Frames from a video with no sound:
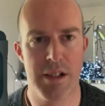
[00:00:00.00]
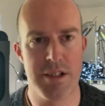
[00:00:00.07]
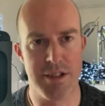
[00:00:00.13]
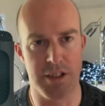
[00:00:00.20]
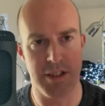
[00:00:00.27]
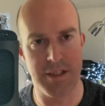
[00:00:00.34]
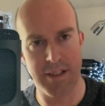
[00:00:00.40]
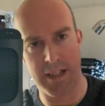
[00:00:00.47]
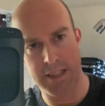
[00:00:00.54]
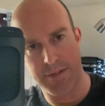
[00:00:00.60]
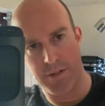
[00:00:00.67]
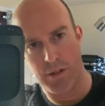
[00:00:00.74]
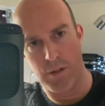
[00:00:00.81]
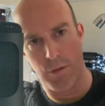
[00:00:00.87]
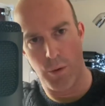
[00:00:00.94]

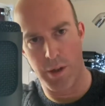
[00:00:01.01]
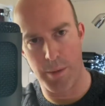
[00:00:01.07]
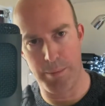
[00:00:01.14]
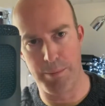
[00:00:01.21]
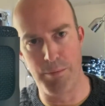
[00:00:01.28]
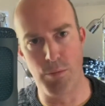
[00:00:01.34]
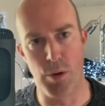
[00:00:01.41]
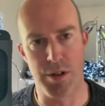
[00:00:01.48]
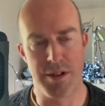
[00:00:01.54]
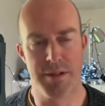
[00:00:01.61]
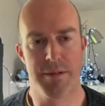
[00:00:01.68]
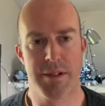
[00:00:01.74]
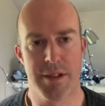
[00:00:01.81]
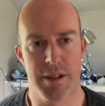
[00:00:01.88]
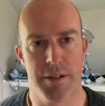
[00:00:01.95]
successful, for want
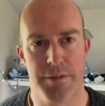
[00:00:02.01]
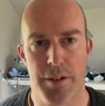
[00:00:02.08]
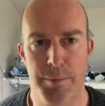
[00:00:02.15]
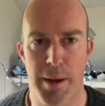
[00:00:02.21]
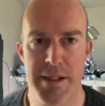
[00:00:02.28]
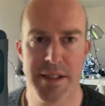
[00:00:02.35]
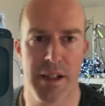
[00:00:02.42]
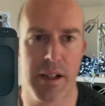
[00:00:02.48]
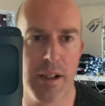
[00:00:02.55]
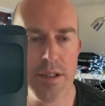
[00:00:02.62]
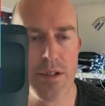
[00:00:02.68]
of a better